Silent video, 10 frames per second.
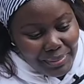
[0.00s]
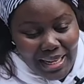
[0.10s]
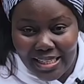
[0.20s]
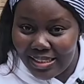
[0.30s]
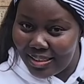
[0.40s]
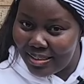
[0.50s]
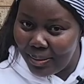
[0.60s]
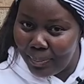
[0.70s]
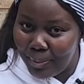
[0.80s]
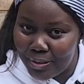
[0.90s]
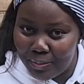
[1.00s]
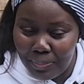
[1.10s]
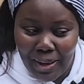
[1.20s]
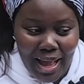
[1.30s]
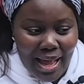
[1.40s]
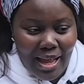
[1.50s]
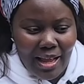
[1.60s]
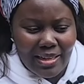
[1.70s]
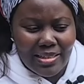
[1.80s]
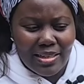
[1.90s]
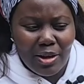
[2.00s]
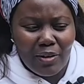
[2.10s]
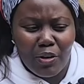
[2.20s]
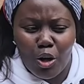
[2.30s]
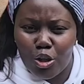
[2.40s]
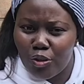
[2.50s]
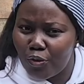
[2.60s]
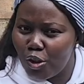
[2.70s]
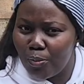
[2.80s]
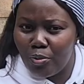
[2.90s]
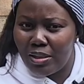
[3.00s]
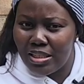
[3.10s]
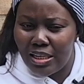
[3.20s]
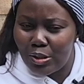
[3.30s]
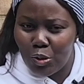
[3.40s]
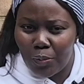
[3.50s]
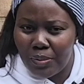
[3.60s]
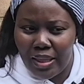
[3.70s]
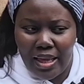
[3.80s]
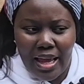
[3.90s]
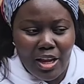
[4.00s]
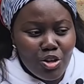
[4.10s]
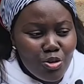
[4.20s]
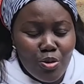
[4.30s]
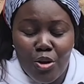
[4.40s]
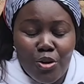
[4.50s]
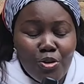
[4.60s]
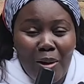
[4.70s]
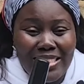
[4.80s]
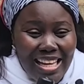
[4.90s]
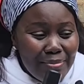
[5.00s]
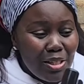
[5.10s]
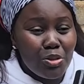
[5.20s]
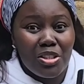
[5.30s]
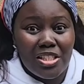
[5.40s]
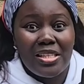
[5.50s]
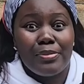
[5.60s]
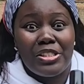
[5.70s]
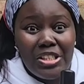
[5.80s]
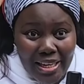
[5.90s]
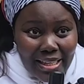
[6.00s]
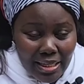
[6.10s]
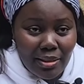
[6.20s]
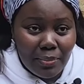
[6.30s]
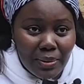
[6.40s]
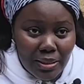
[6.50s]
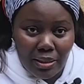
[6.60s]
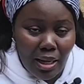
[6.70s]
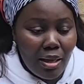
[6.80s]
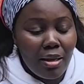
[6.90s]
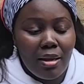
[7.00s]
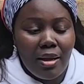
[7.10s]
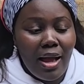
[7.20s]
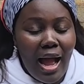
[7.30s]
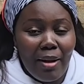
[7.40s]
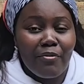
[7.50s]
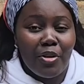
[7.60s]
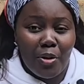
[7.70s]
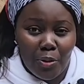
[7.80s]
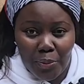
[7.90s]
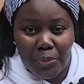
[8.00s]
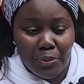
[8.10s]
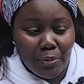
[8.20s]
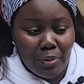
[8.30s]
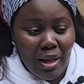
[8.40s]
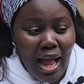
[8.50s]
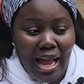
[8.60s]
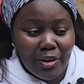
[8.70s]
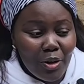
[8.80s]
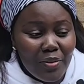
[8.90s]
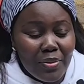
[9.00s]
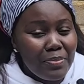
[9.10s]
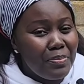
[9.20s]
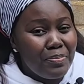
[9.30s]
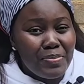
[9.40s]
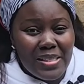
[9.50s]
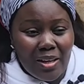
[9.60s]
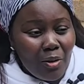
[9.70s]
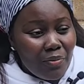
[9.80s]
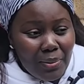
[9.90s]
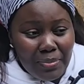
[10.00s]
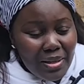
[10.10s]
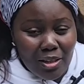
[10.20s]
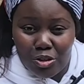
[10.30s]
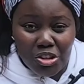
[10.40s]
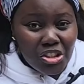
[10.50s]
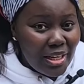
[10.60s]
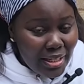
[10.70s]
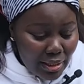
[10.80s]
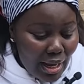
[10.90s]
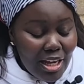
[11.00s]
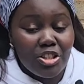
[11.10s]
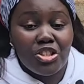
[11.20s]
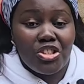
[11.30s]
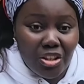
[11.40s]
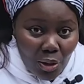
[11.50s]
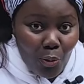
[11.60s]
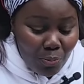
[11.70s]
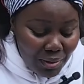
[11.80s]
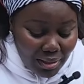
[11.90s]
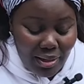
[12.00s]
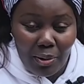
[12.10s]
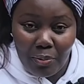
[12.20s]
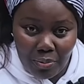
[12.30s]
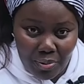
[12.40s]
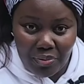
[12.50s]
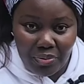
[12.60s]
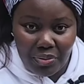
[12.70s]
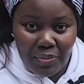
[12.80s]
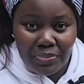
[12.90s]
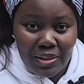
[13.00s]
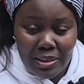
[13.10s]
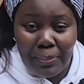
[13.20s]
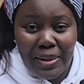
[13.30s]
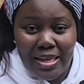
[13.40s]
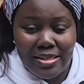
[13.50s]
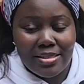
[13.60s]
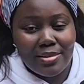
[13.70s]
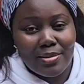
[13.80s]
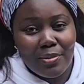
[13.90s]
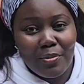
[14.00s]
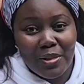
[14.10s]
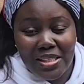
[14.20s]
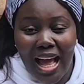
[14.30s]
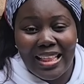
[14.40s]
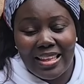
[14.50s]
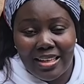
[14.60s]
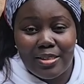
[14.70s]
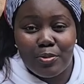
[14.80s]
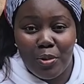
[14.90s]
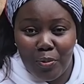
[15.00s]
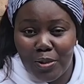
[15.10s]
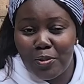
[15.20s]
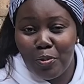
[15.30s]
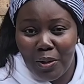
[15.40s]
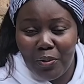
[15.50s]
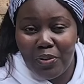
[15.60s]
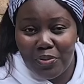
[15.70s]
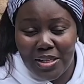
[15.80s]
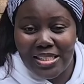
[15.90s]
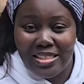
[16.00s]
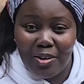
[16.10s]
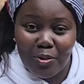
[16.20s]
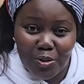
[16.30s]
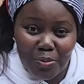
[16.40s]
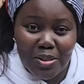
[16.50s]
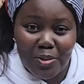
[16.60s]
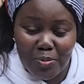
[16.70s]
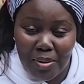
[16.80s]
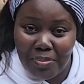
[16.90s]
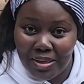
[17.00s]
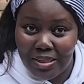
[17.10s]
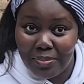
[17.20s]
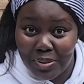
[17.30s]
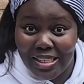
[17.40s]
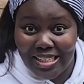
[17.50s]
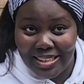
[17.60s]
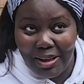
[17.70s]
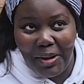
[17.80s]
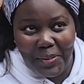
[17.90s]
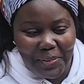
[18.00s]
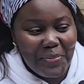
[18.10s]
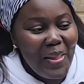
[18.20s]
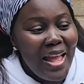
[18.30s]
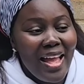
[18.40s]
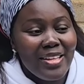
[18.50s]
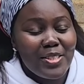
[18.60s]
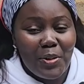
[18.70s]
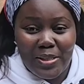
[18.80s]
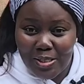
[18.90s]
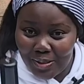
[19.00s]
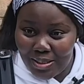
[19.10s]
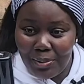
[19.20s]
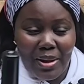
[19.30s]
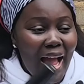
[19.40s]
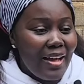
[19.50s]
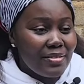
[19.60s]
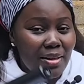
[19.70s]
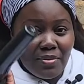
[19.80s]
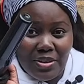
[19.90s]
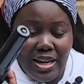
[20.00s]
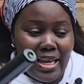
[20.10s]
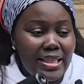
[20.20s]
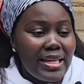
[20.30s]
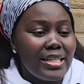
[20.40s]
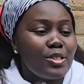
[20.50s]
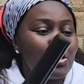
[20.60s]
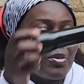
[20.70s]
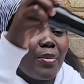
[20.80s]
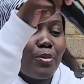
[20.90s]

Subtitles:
blending the bottom part, and you have a lot of chopped ones at the top there, and you are tempted to just keep shaking the blender. I'm very horrible. I don't even take off the beaker to shake it. I shake the whole blender with the base, which I think was one of the factors that contributed to my blender breaking down. So it's good that we have something like this to be